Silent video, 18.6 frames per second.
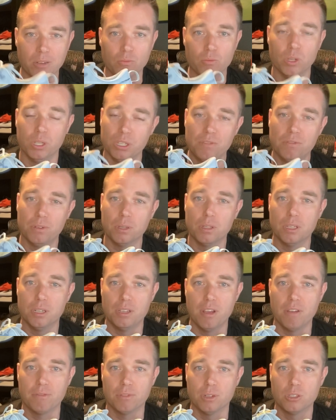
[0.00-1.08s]
really feel the
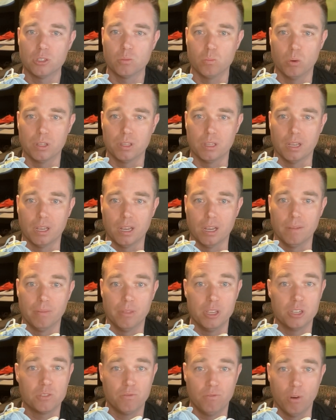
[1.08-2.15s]
difference with
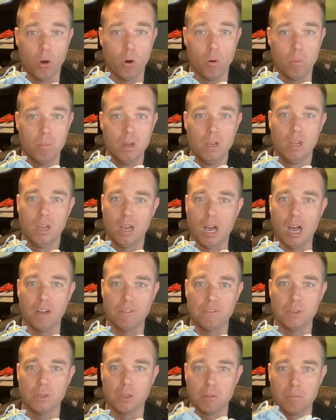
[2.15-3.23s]
this foam,
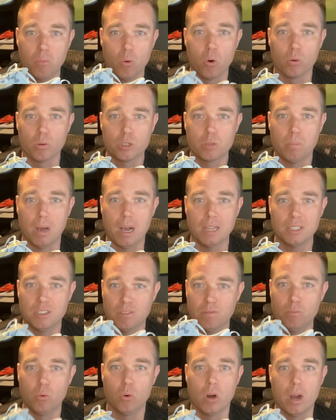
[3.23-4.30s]
feeling more responsive,
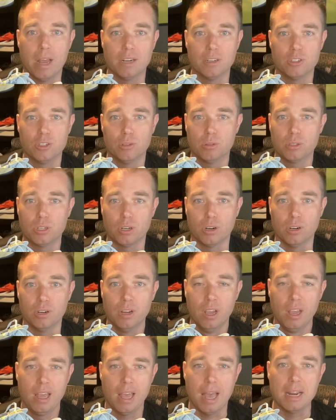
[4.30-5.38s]
more energy return.
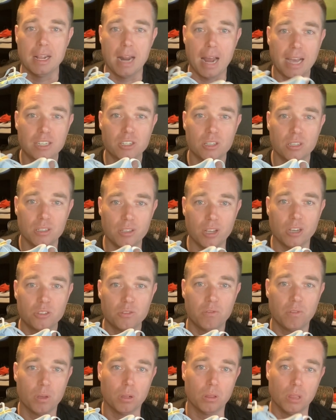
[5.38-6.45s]
And it actually does
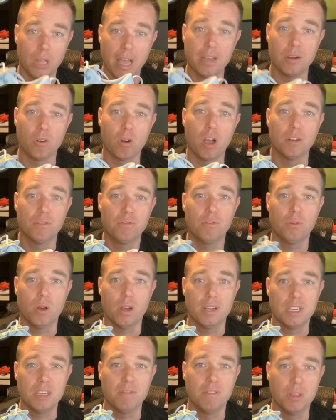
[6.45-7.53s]
feel lighter on foot,
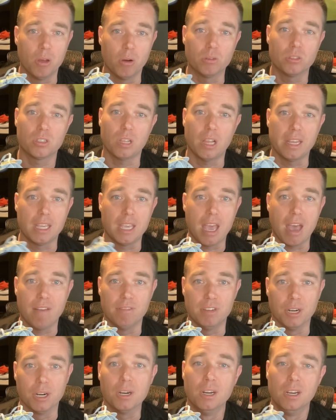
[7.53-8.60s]
even though it's slightly
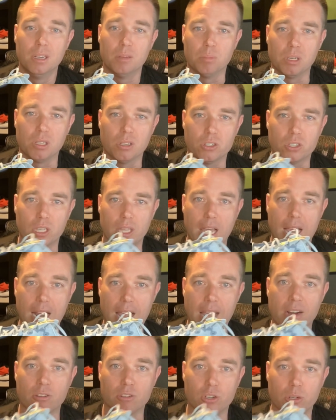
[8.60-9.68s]
heavier, because of that
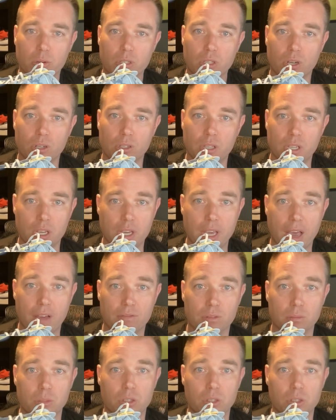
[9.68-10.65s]
energy return that you get from the